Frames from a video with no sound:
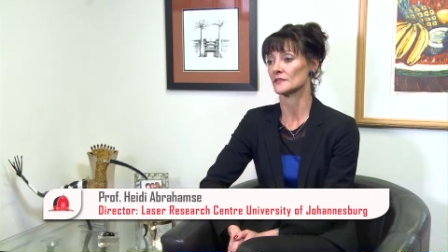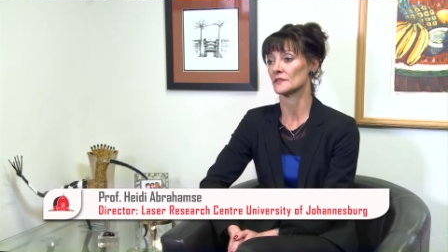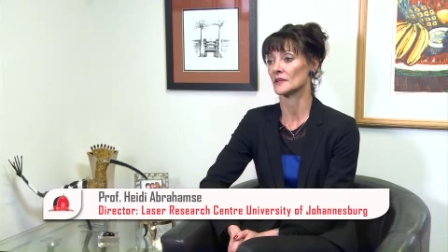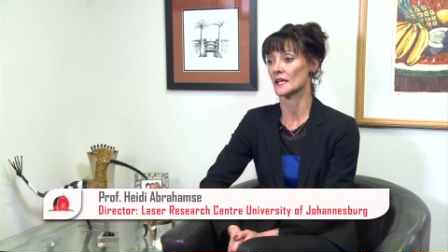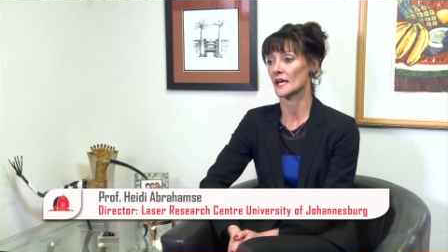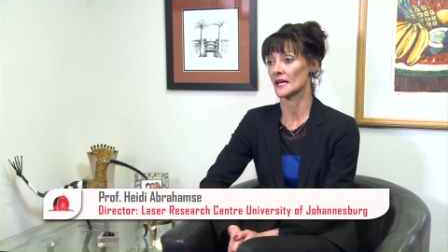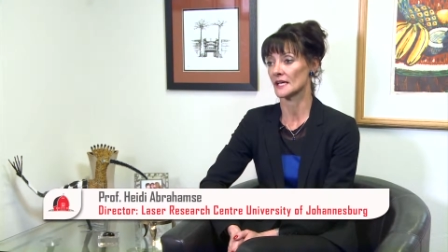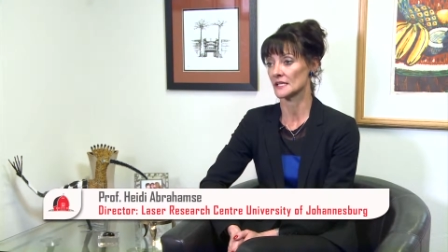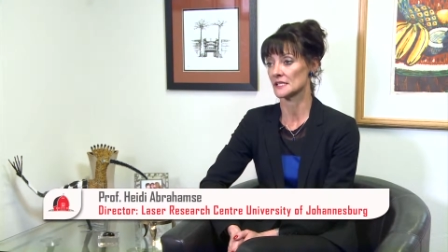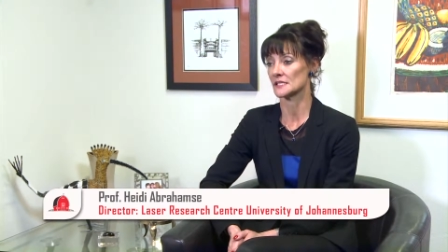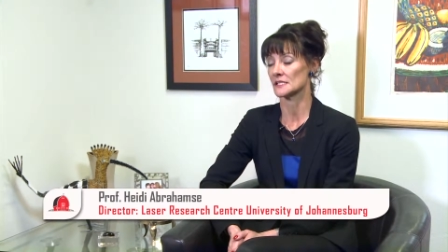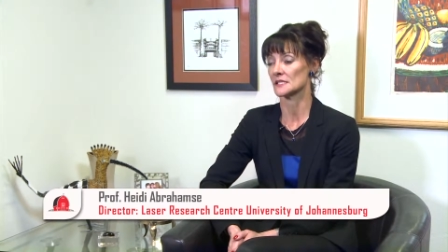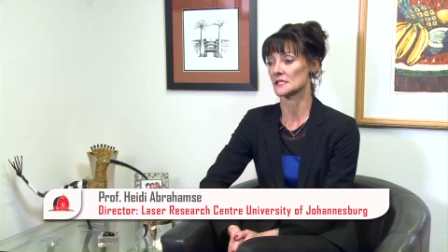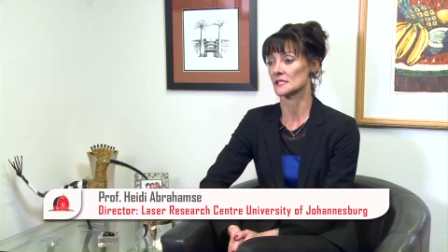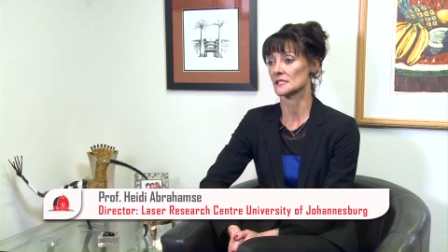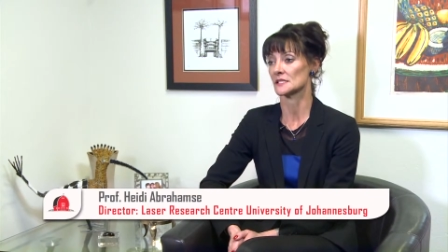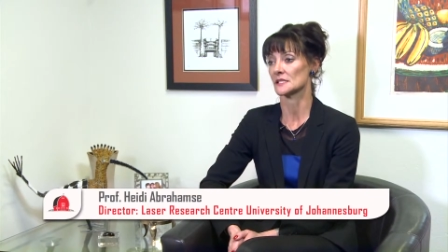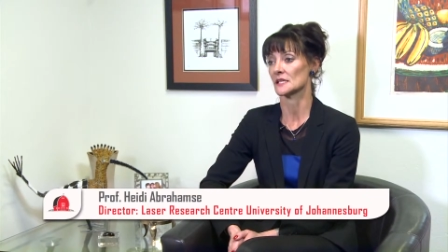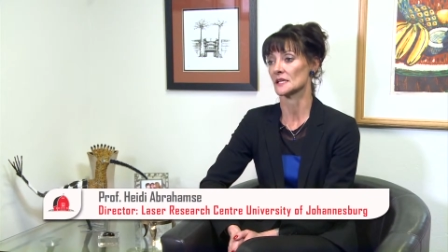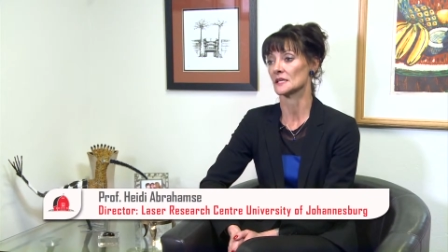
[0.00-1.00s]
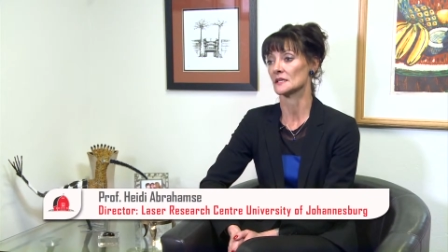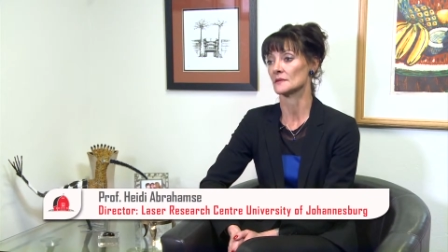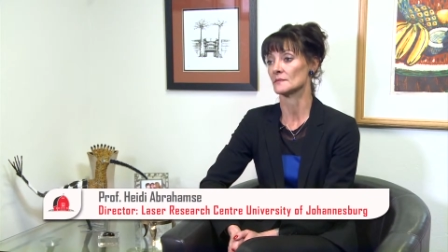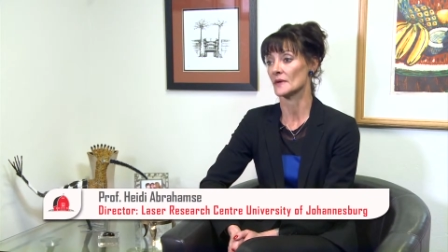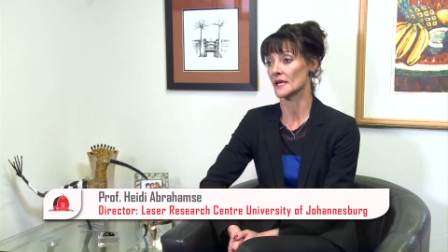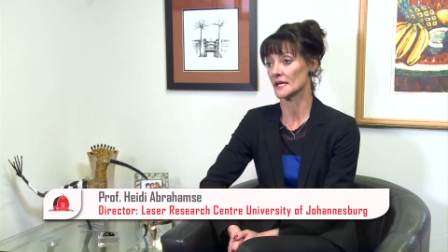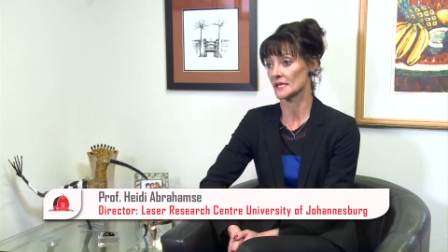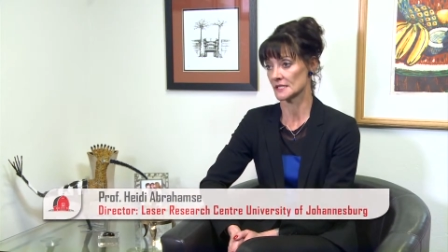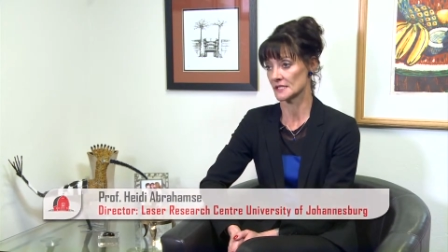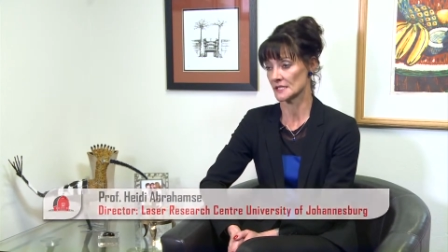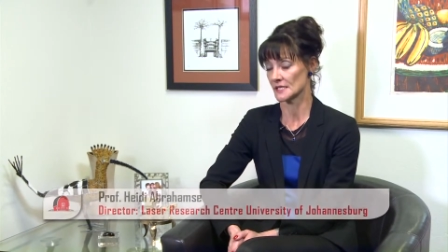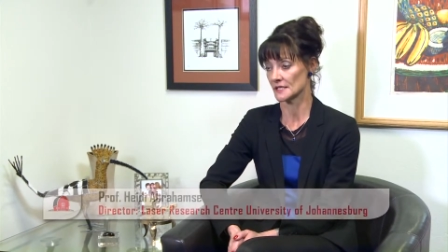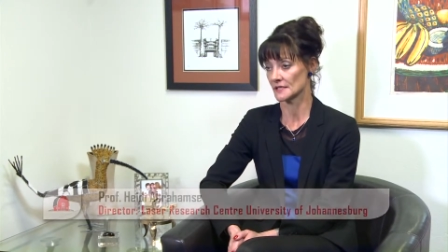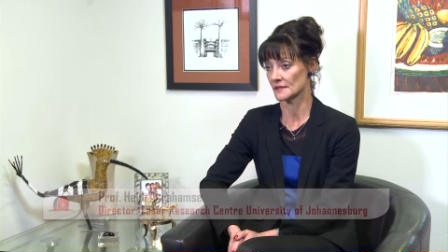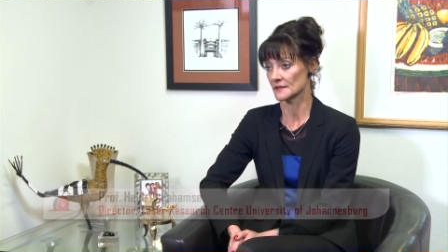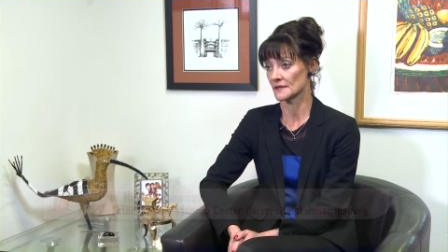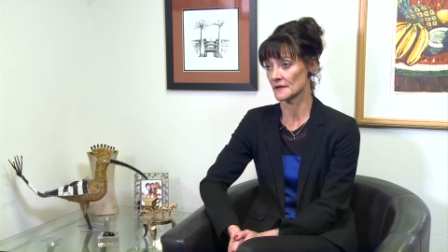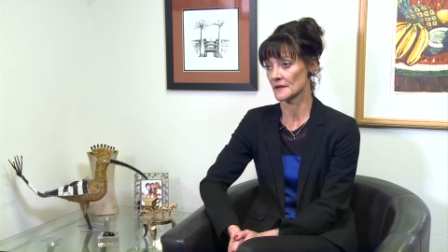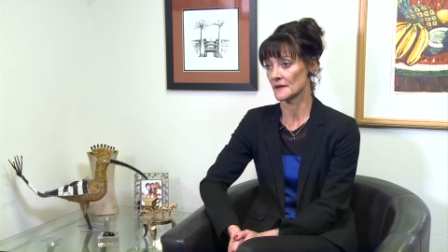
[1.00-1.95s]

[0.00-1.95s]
lasers in medicine.